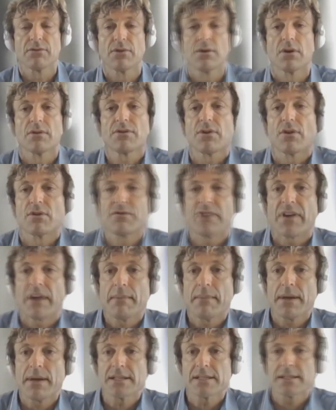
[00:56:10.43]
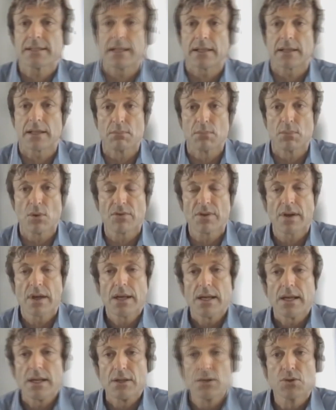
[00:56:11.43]
for families that then move
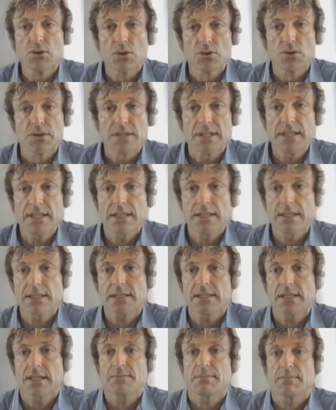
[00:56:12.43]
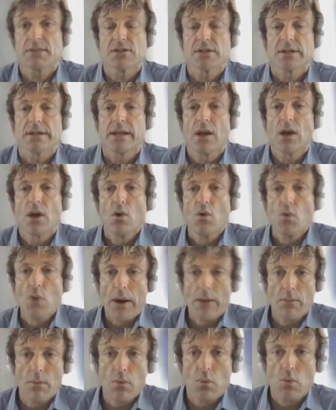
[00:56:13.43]
into cities, especially
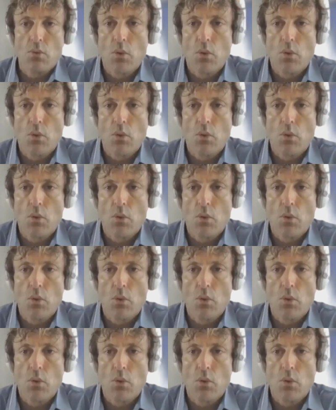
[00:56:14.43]
with